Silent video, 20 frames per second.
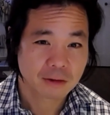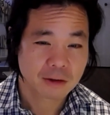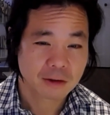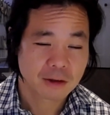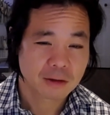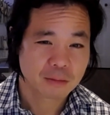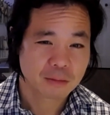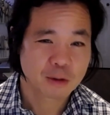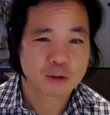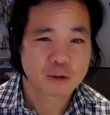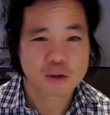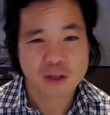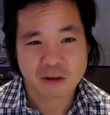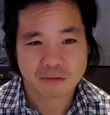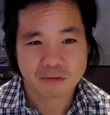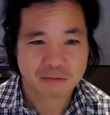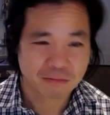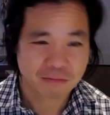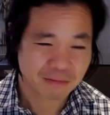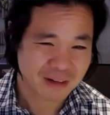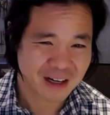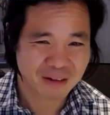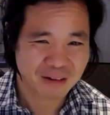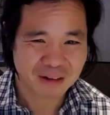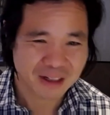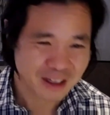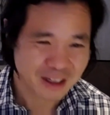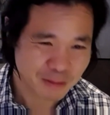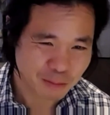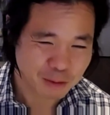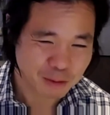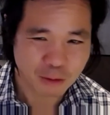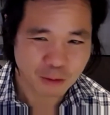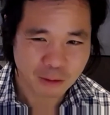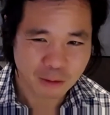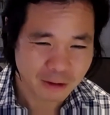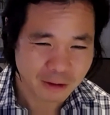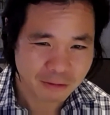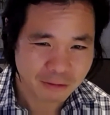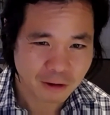because they're currently employed,
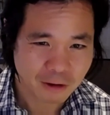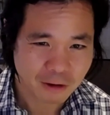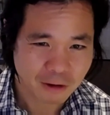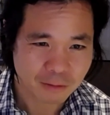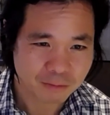they've got to